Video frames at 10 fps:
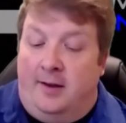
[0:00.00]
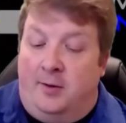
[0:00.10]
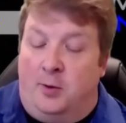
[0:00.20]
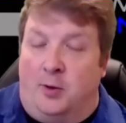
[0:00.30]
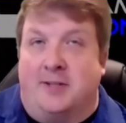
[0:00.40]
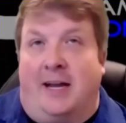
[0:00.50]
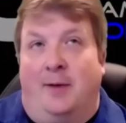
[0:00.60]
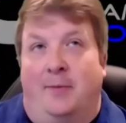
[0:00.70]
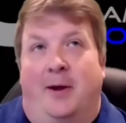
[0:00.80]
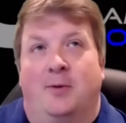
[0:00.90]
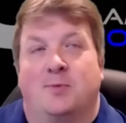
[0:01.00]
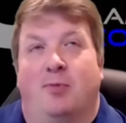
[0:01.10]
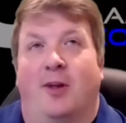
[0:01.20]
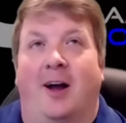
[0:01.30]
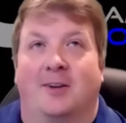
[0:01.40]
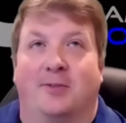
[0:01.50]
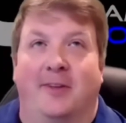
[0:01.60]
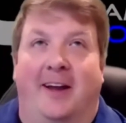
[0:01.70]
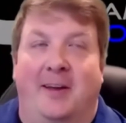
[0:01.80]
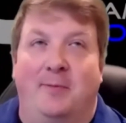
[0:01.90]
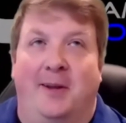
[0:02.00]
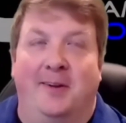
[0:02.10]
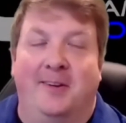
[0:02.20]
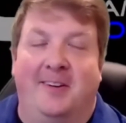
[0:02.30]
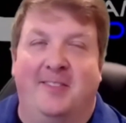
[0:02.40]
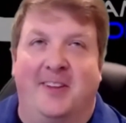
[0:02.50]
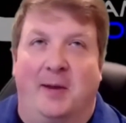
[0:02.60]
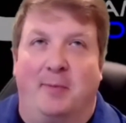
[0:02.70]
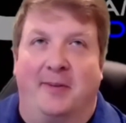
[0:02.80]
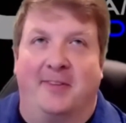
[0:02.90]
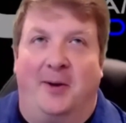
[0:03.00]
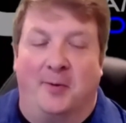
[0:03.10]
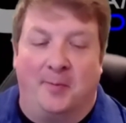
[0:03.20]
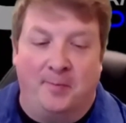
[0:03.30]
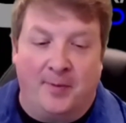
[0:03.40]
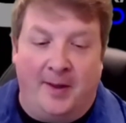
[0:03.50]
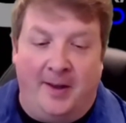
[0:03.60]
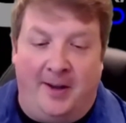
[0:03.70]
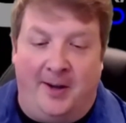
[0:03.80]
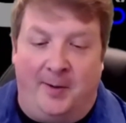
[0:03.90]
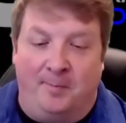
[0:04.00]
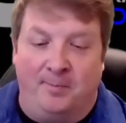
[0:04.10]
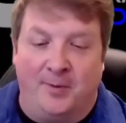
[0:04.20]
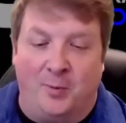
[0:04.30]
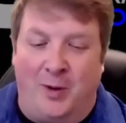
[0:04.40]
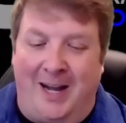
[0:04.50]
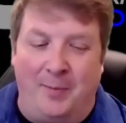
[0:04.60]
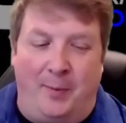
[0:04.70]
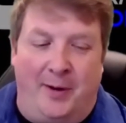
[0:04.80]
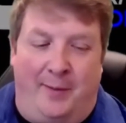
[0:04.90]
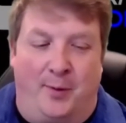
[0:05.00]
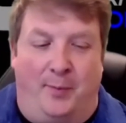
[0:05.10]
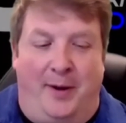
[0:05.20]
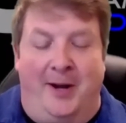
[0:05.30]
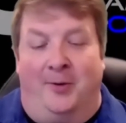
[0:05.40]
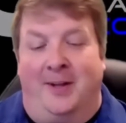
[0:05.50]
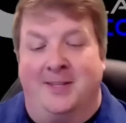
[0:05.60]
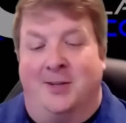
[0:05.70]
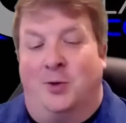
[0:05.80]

A time when I was blocked for that. I'll think about that one. Why are people not prepared? That's a good